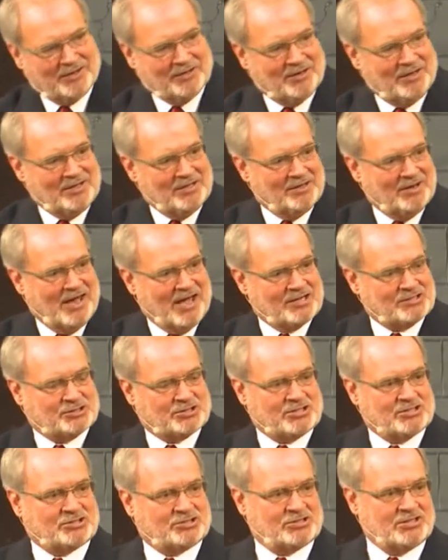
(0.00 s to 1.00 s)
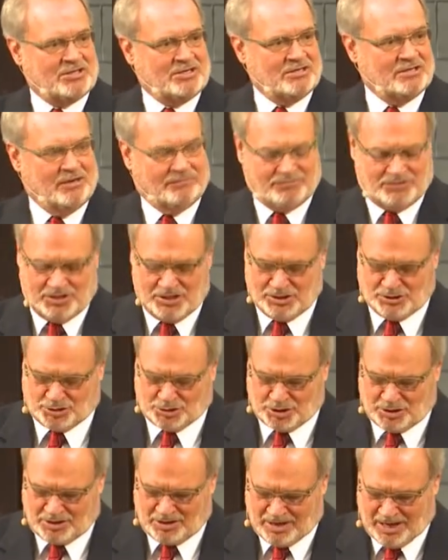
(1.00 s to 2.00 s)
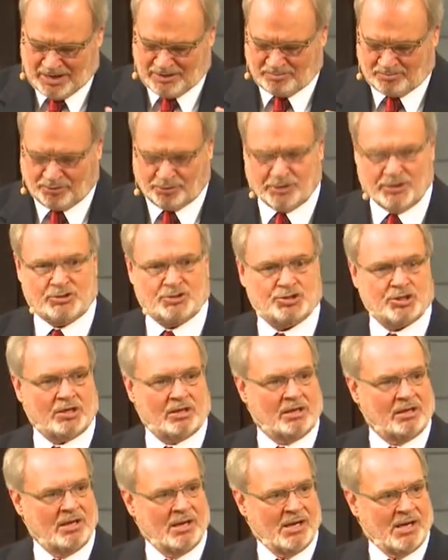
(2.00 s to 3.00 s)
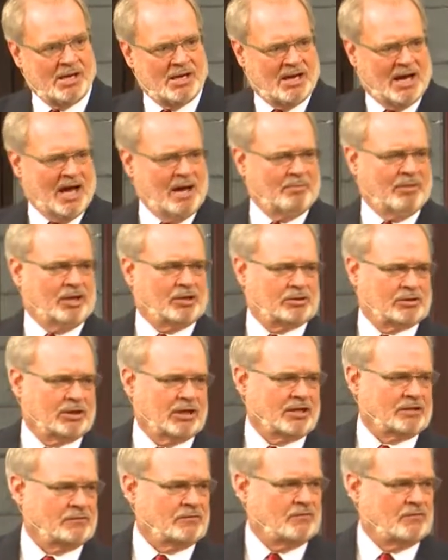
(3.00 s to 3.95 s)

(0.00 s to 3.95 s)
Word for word: I like the agony and ecstasy of teaching and preaching.